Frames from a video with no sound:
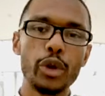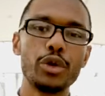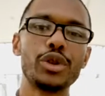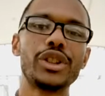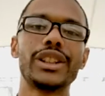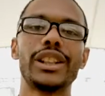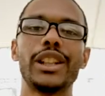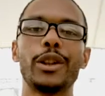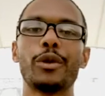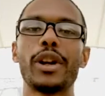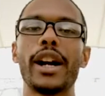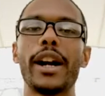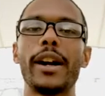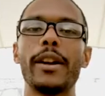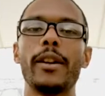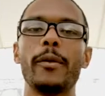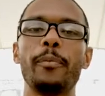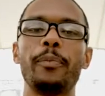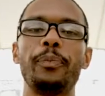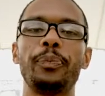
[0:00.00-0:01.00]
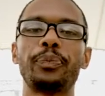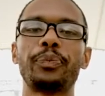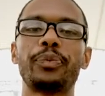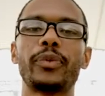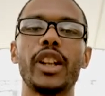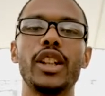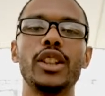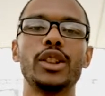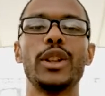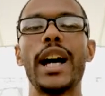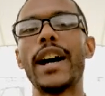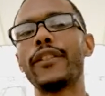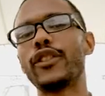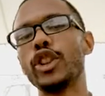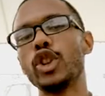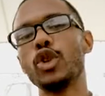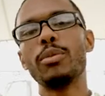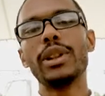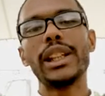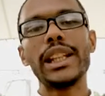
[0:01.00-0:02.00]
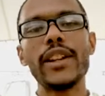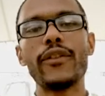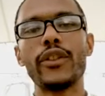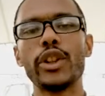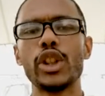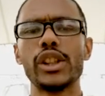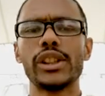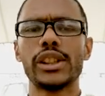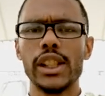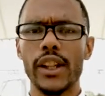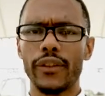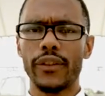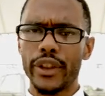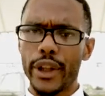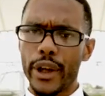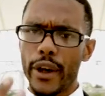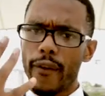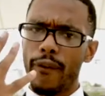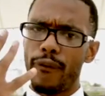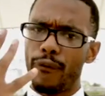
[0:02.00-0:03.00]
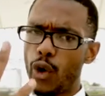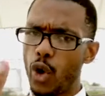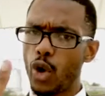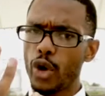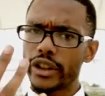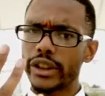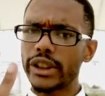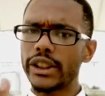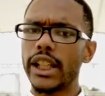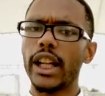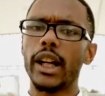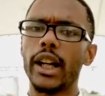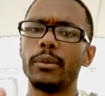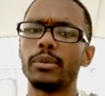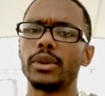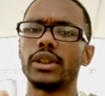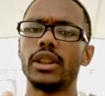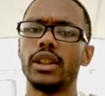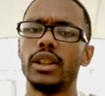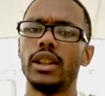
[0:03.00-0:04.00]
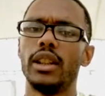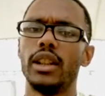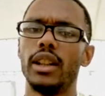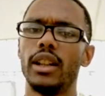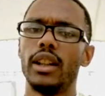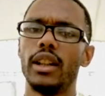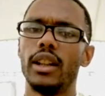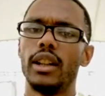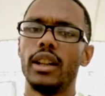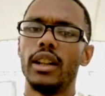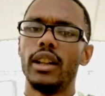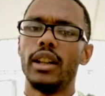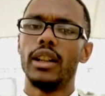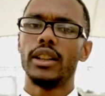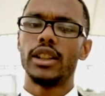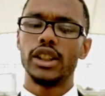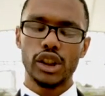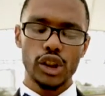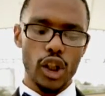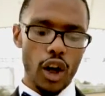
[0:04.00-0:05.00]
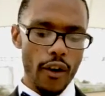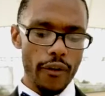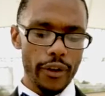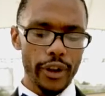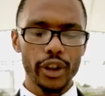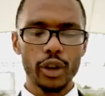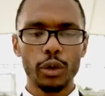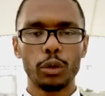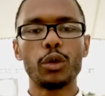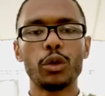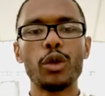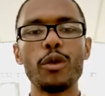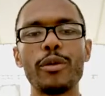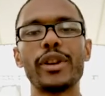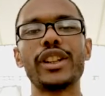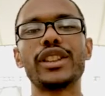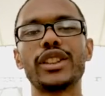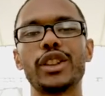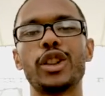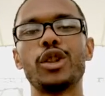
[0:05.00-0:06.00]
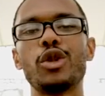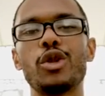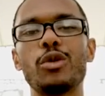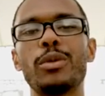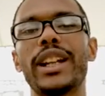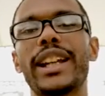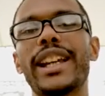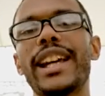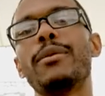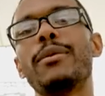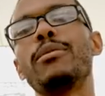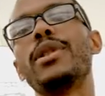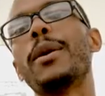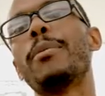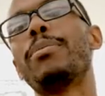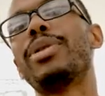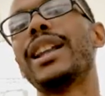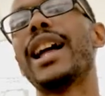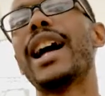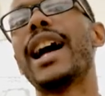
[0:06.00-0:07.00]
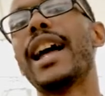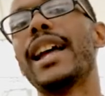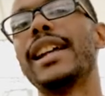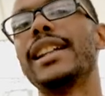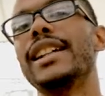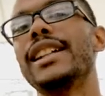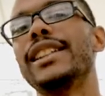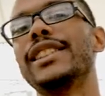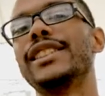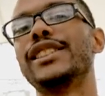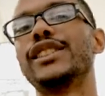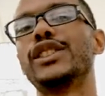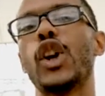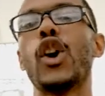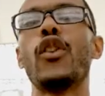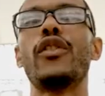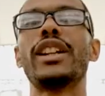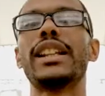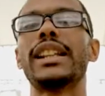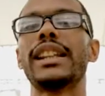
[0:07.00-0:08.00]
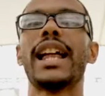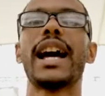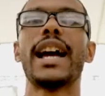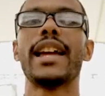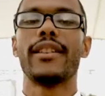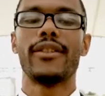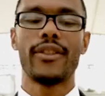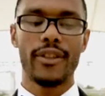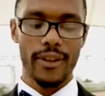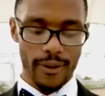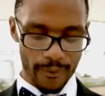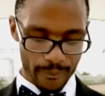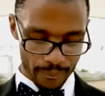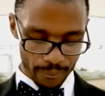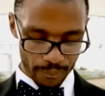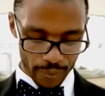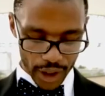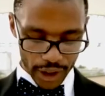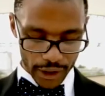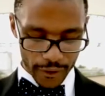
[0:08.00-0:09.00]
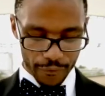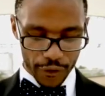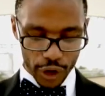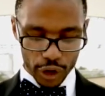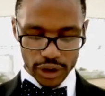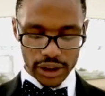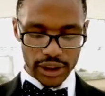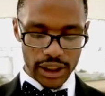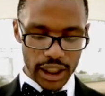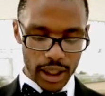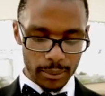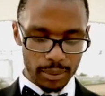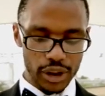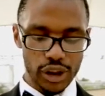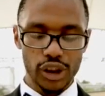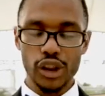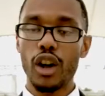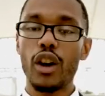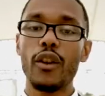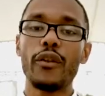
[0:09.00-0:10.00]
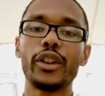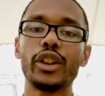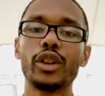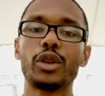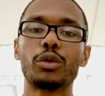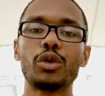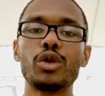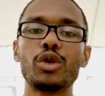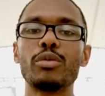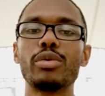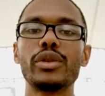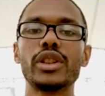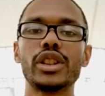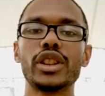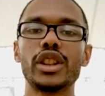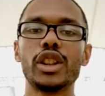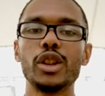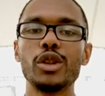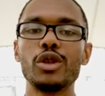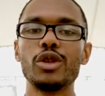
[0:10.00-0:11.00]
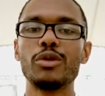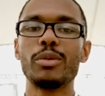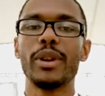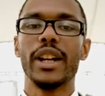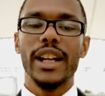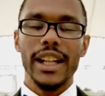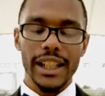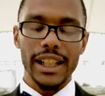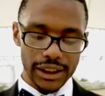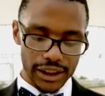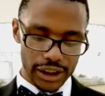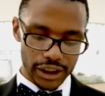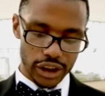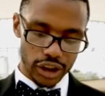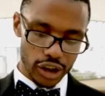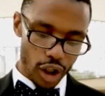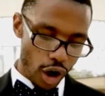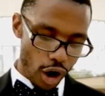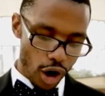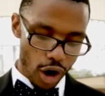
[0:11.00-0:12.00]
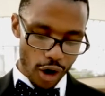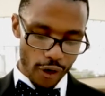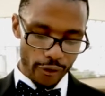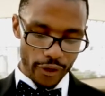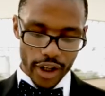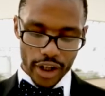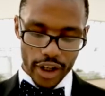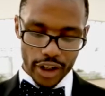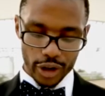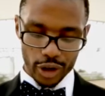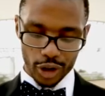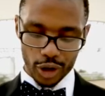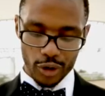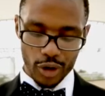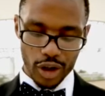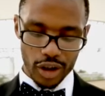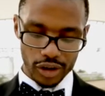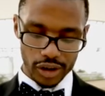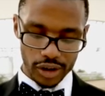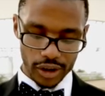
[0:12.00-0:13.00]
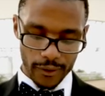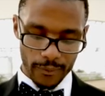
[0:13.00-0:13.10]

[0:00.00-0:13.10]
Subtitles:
usually right. So after you believe in yourself, there are 4 steps to solving the Rubik's Cube that can be applied to solving life. The first step to solving the Rubik's Cube is to solve your cross.